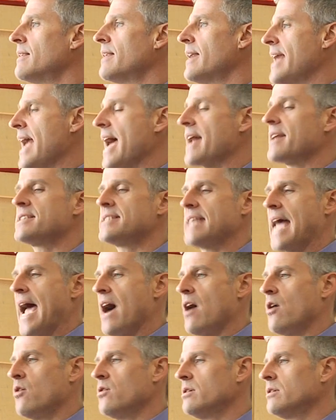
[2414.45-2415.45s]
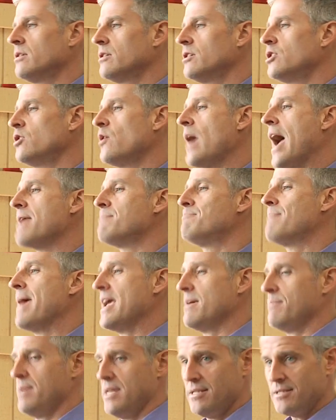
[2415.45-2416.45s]
that he had a sow who
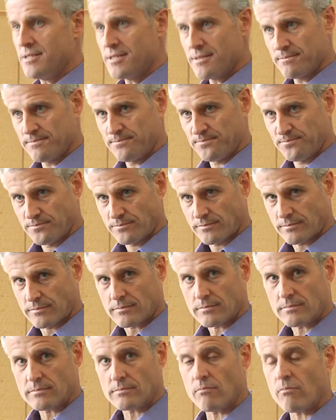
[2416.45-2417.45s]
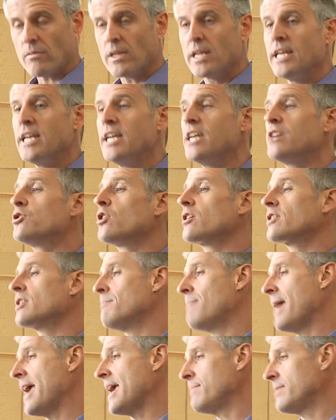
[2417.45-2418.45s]
had babies. He
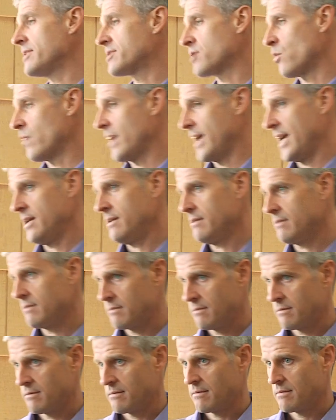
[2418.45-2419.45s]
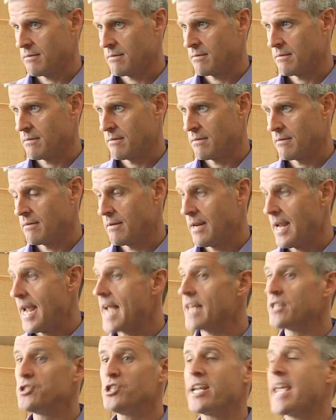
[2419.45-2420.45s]
took the babies away,
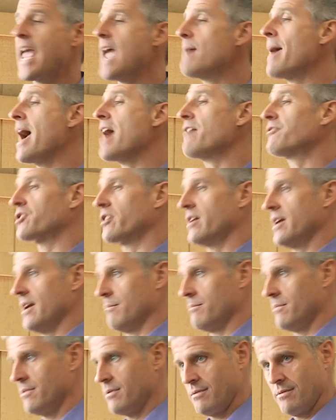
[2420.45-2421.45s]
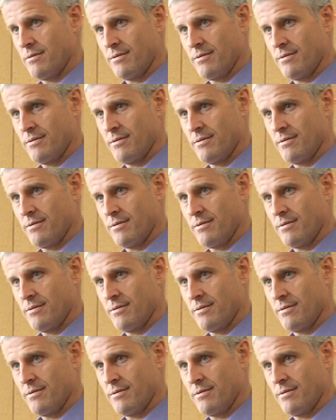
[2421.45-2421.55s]
and she came after him.